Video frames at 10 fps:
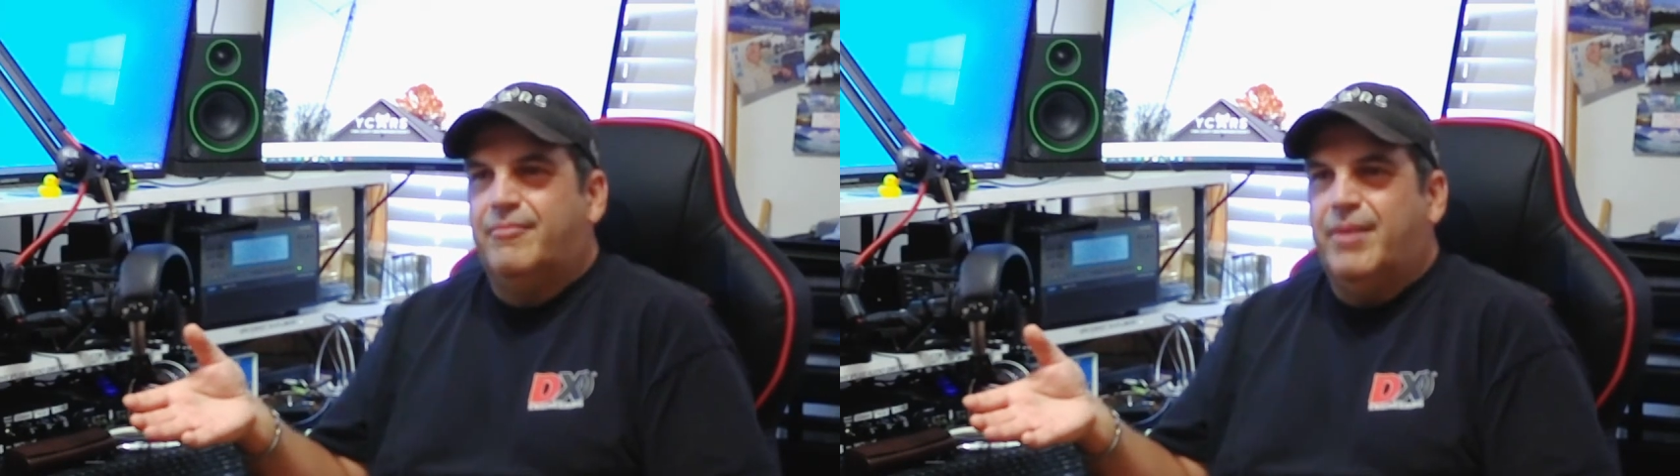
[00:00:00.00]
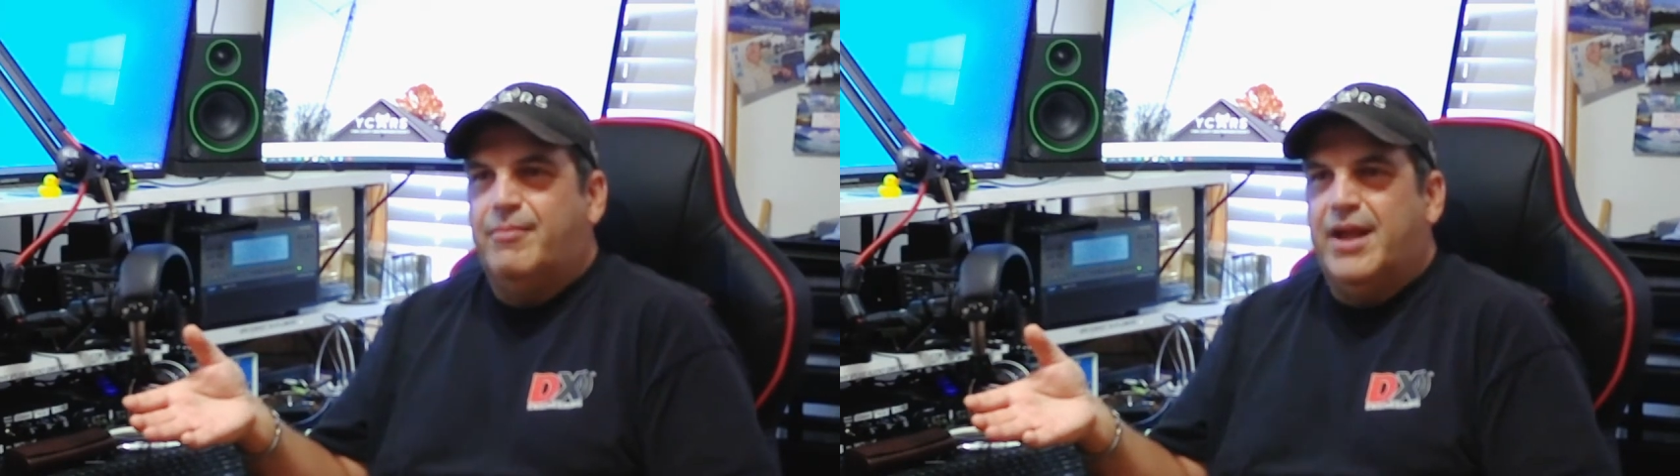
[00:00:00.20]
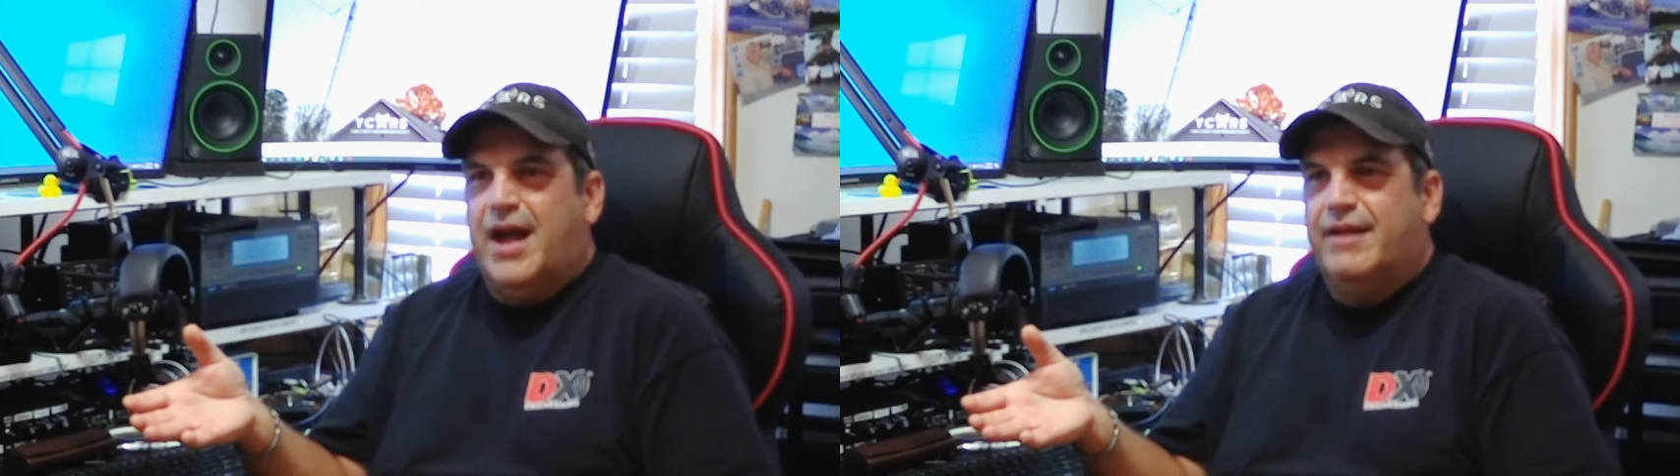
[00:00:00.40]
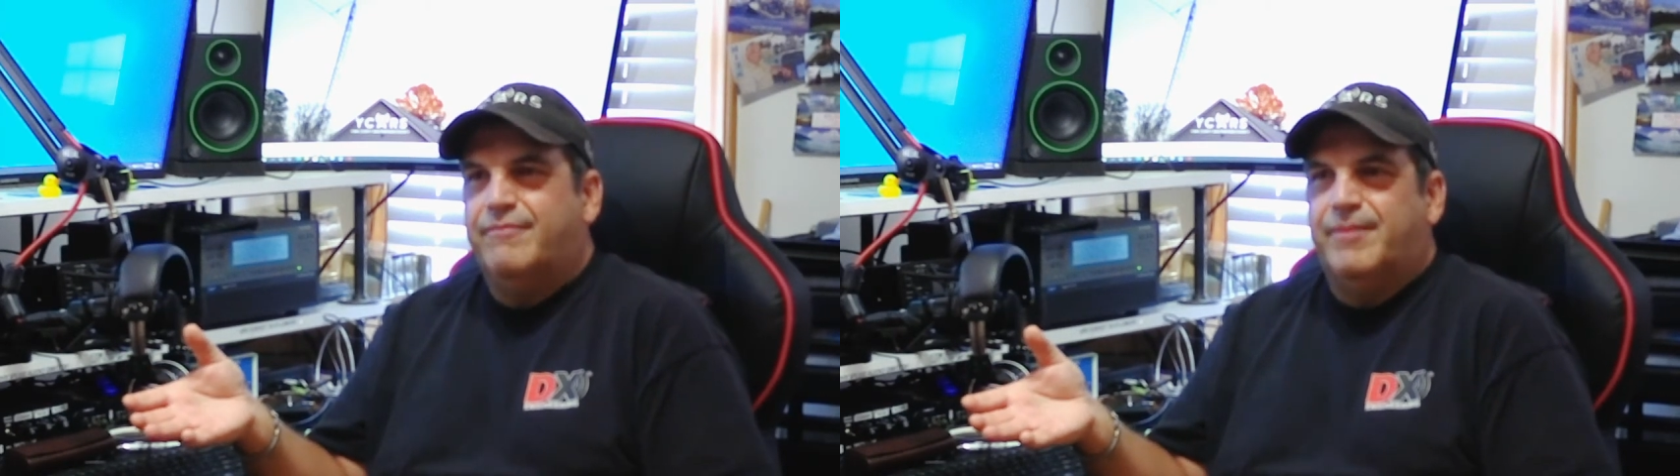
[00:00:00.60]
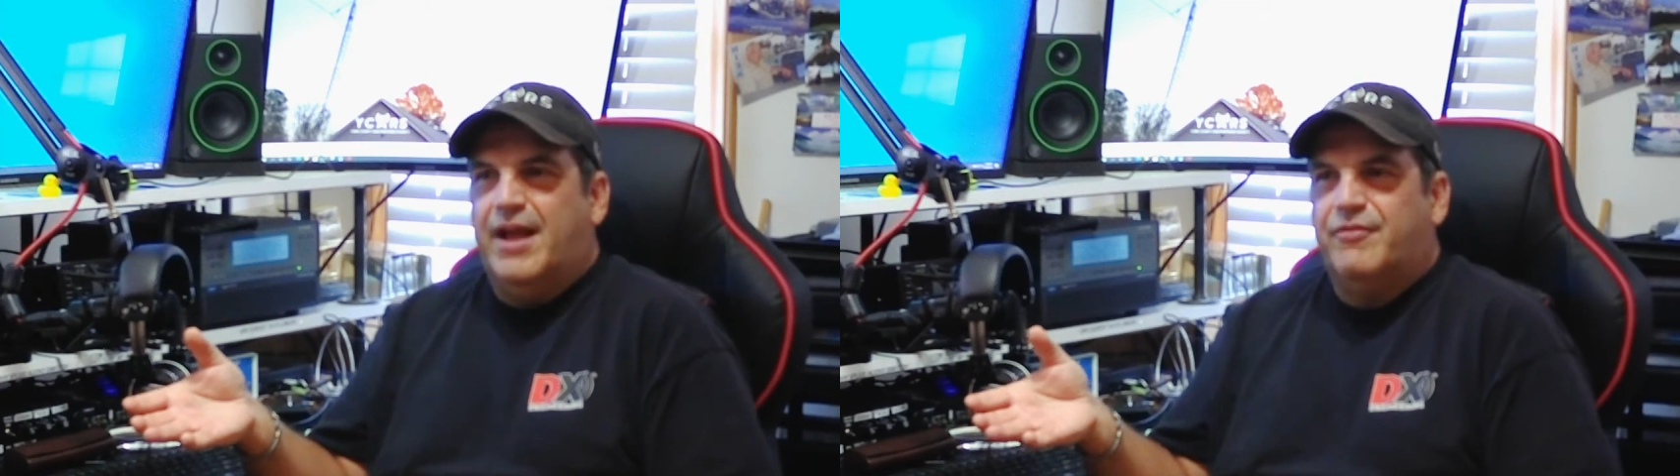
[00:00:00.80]
maybe I
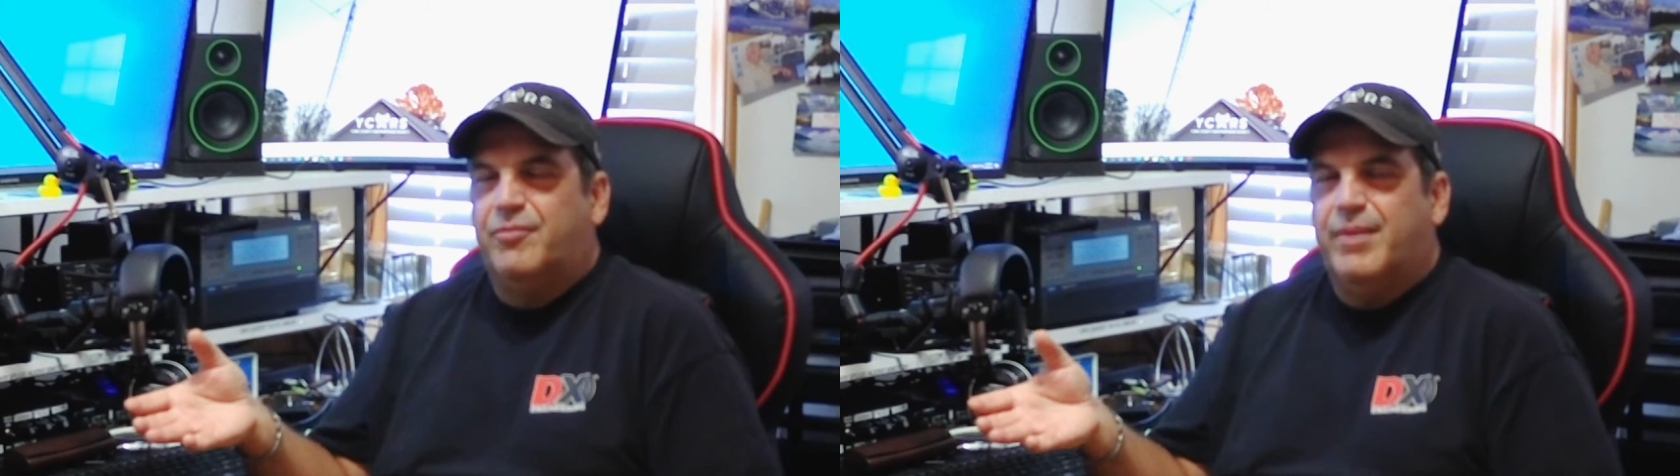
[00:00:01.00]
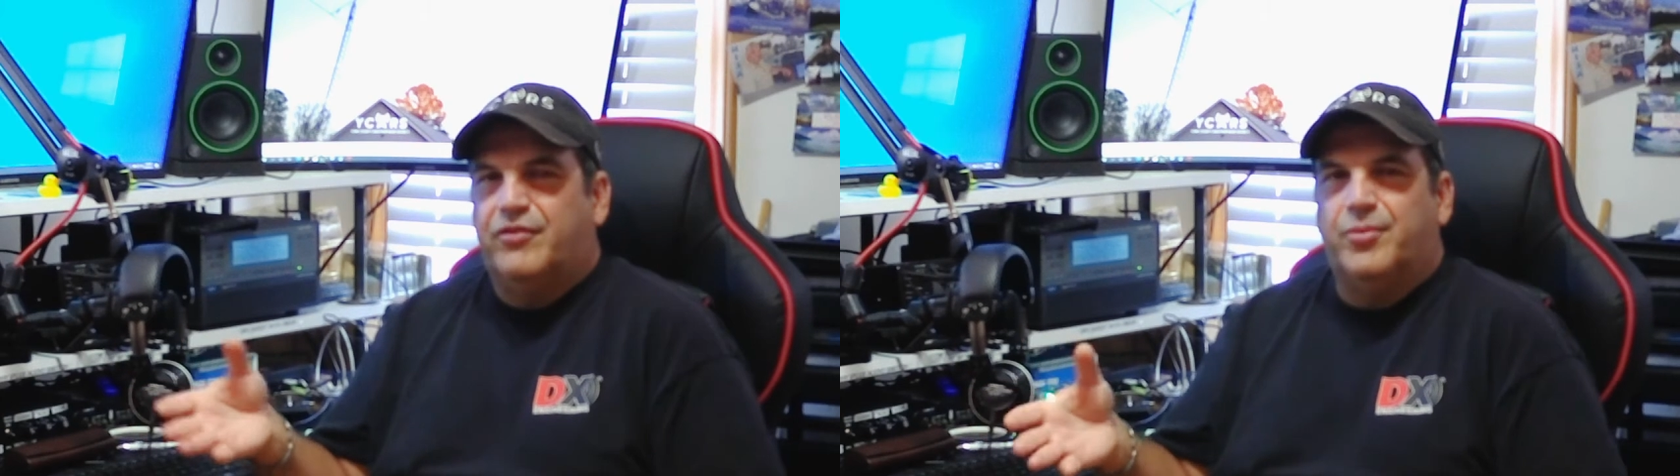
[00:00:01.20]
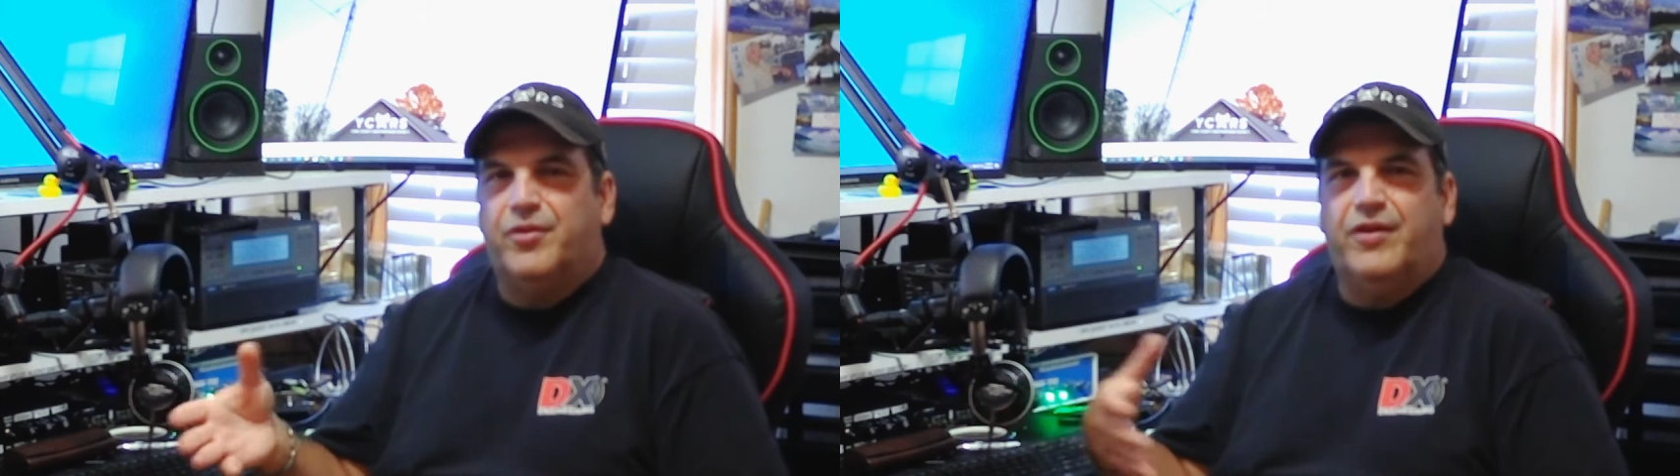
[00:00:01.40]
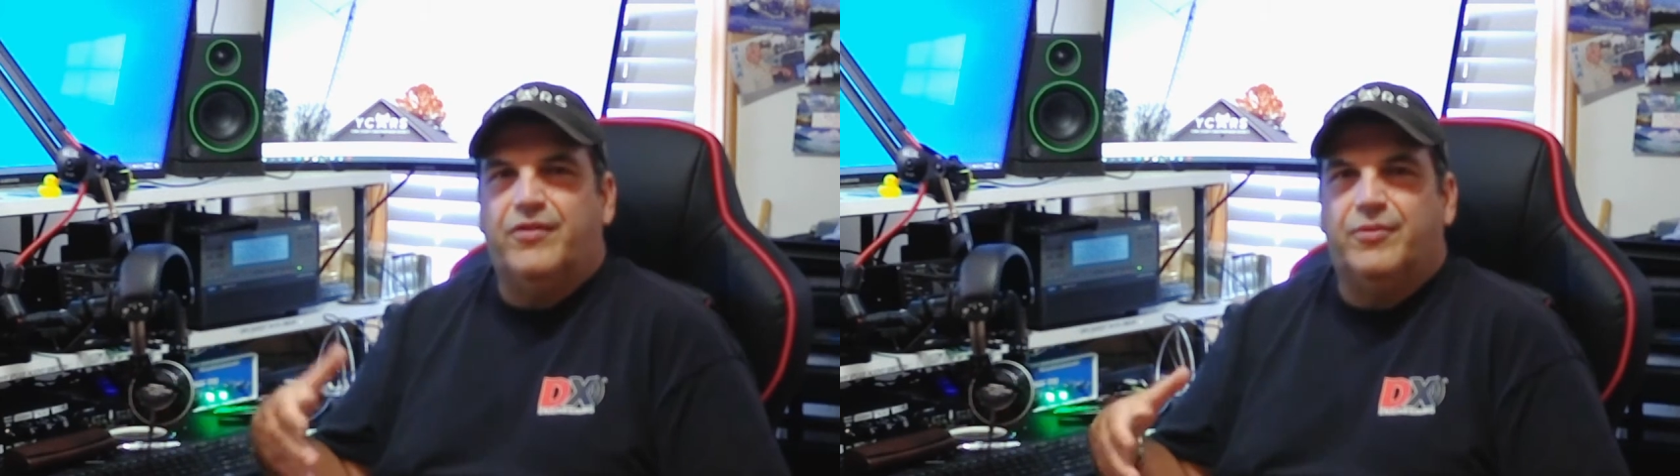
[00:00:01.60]
have some expertise